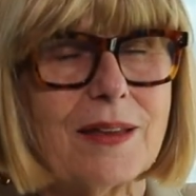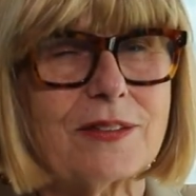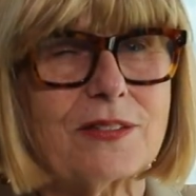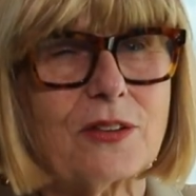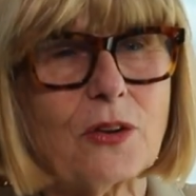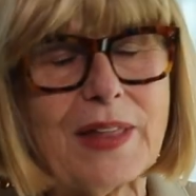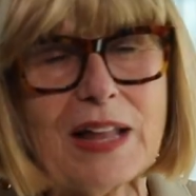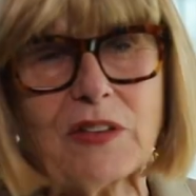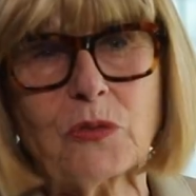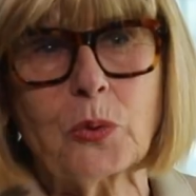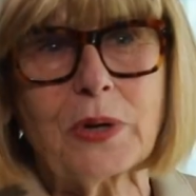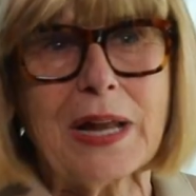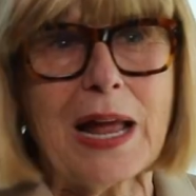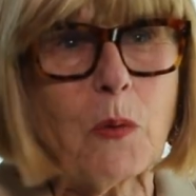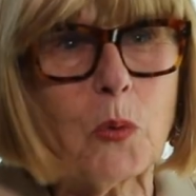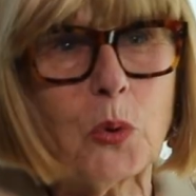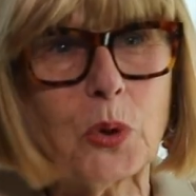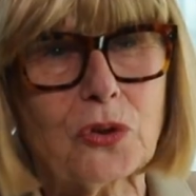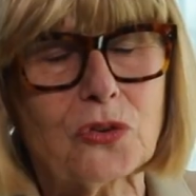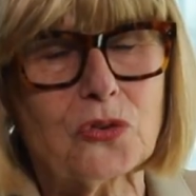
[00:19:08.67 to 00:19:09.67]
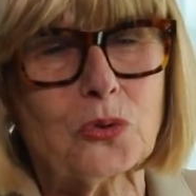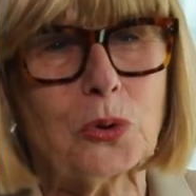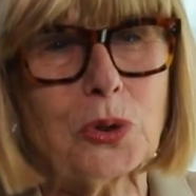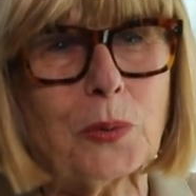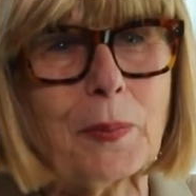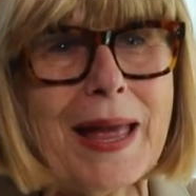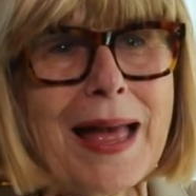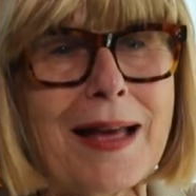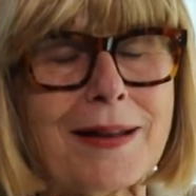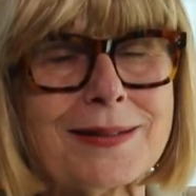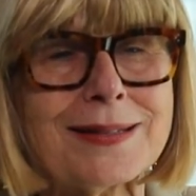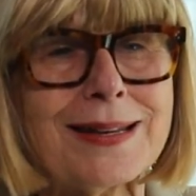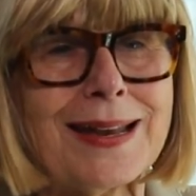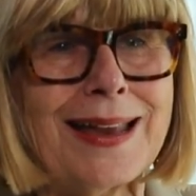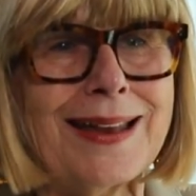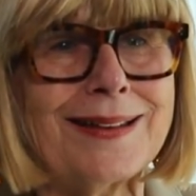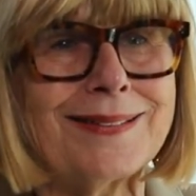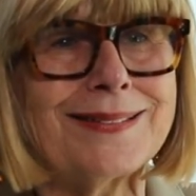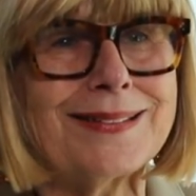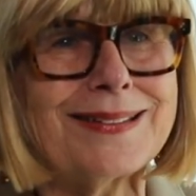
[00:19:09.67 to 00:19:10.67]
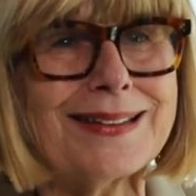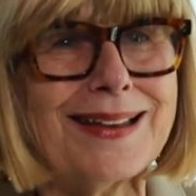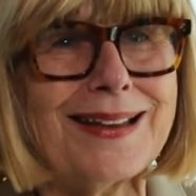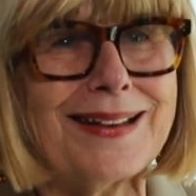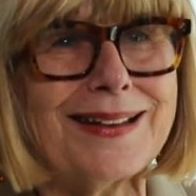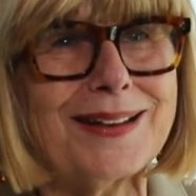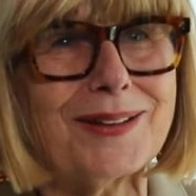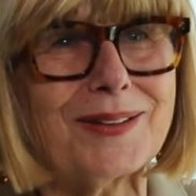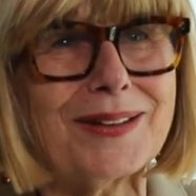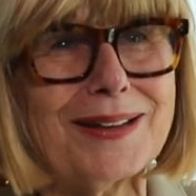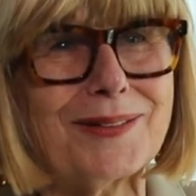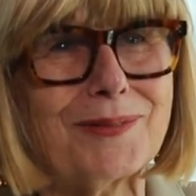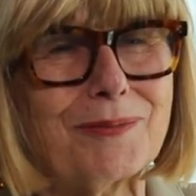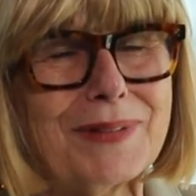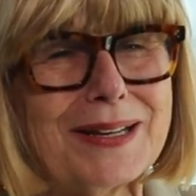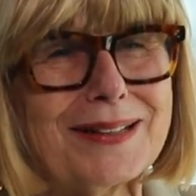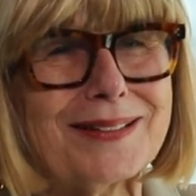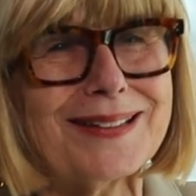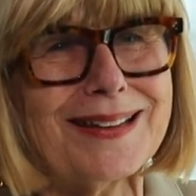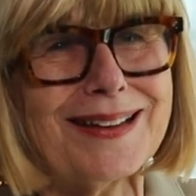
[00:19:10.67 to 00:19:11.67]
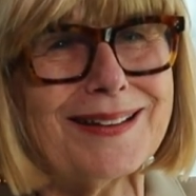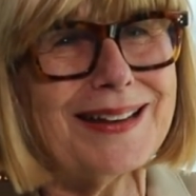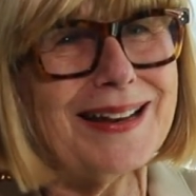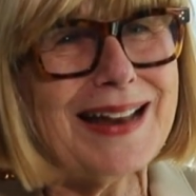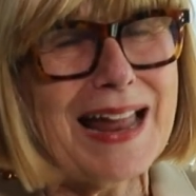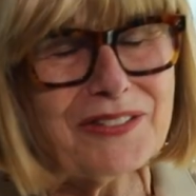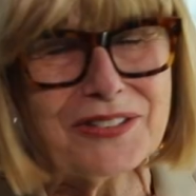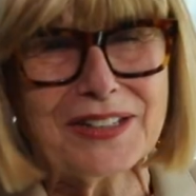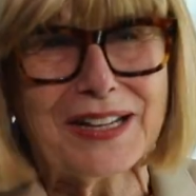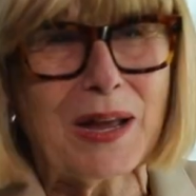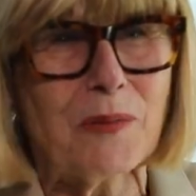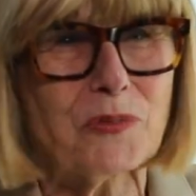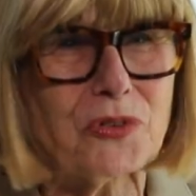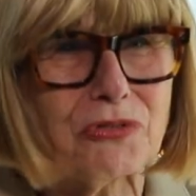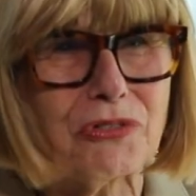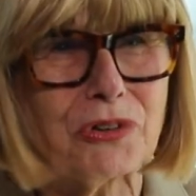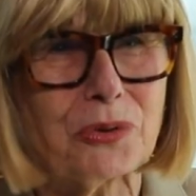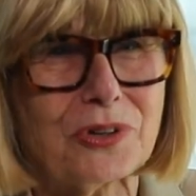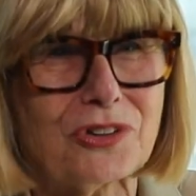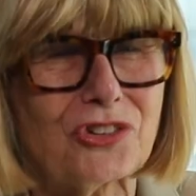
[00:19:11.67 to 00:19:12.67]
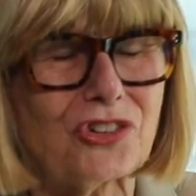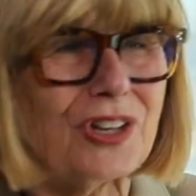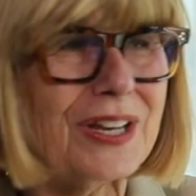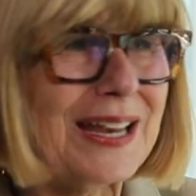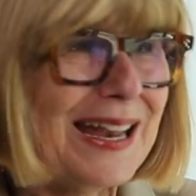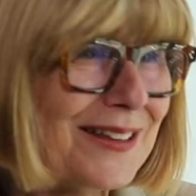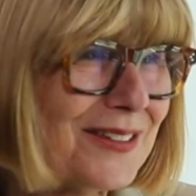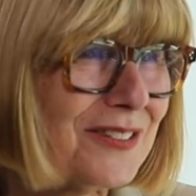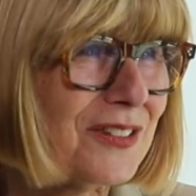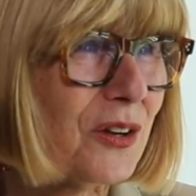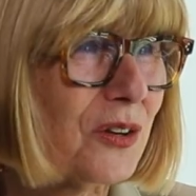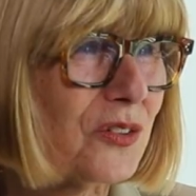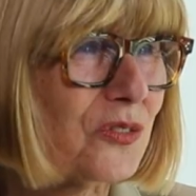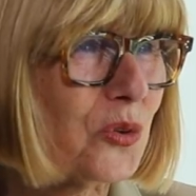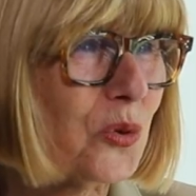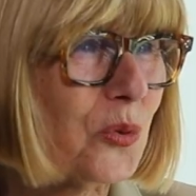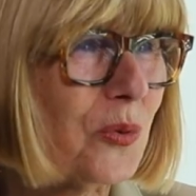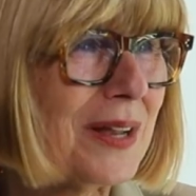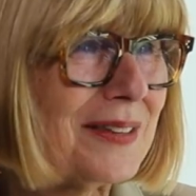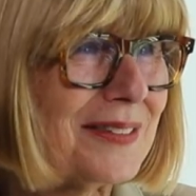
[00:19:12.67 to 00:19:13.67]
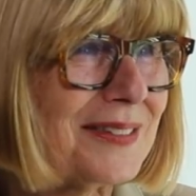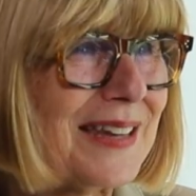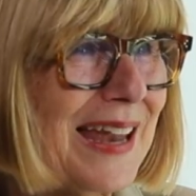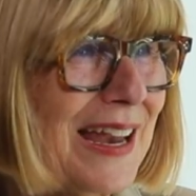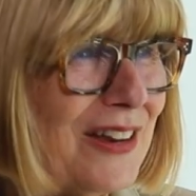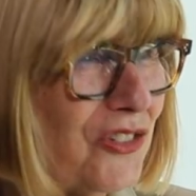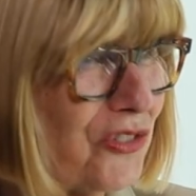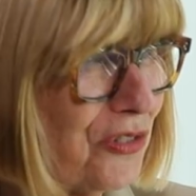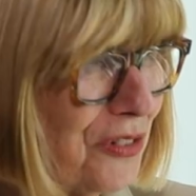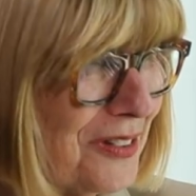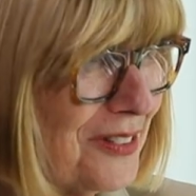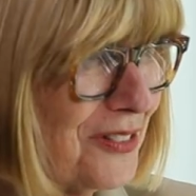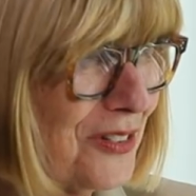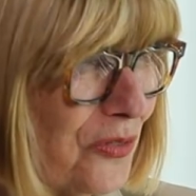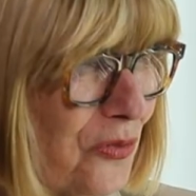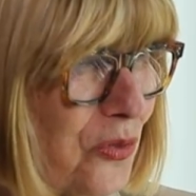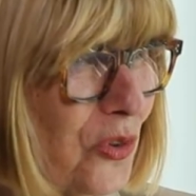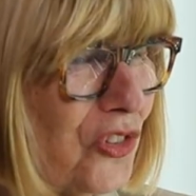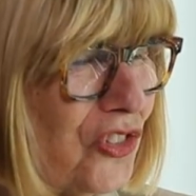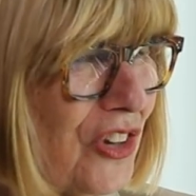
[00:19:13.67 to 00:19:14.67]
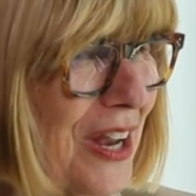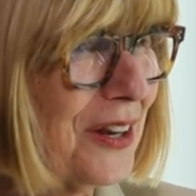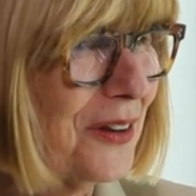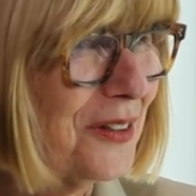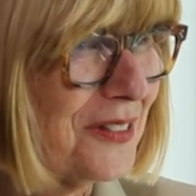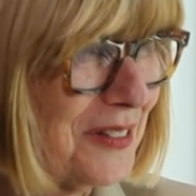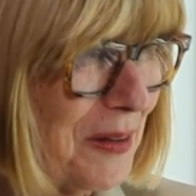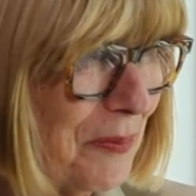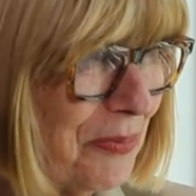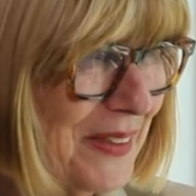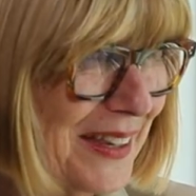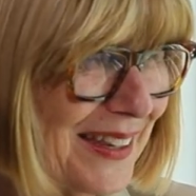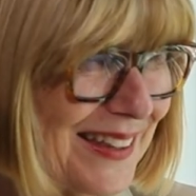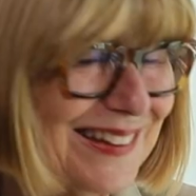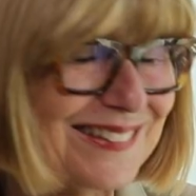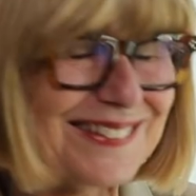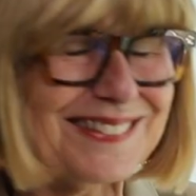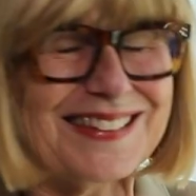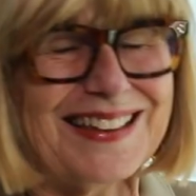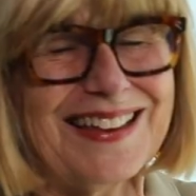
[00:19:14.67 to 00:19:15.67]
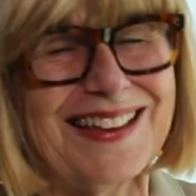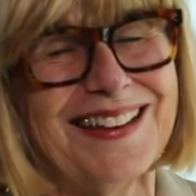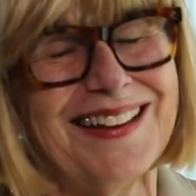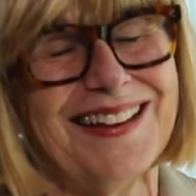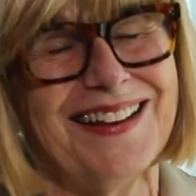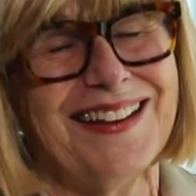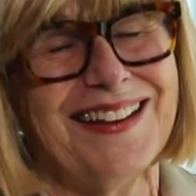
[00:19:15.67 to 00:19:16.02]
So that's what our work's all about. And it hasn't come to fruition yet, so it's always dangerous to foreshadow something people